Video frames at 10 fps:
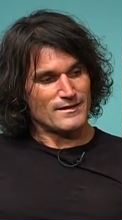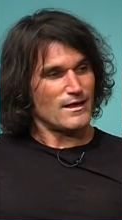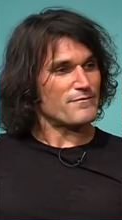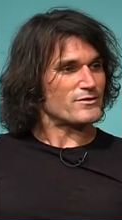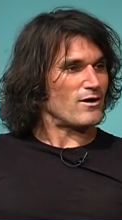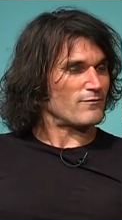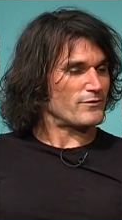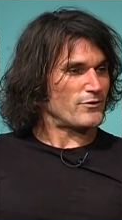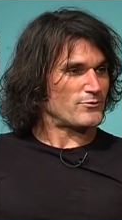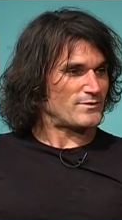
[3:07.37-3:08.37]
the love song
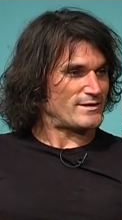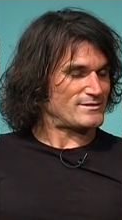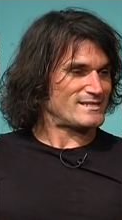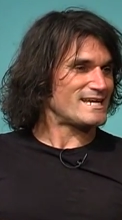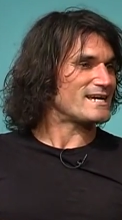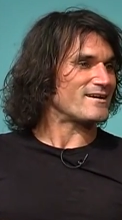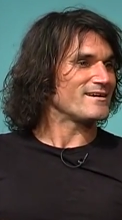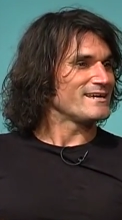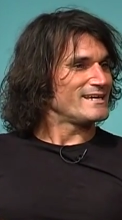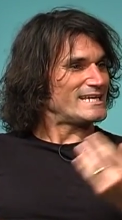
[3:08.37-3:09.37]
for those with ears to
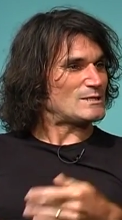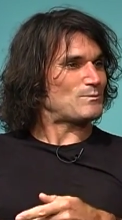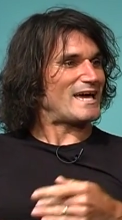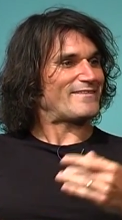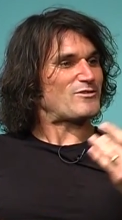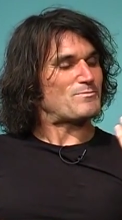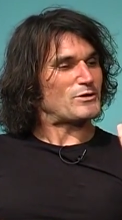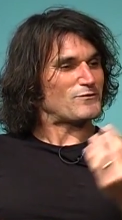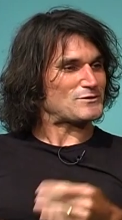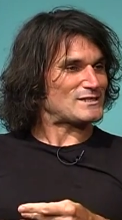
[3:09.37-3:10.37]
hear. He's okay. playing this
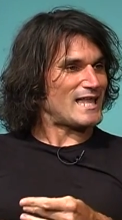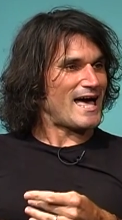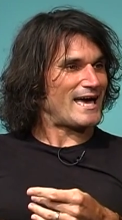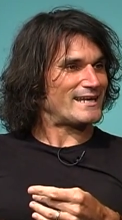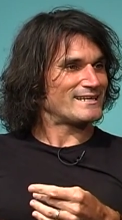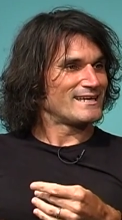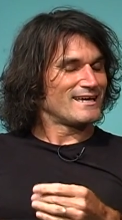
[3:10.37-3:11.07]
beautiful slide,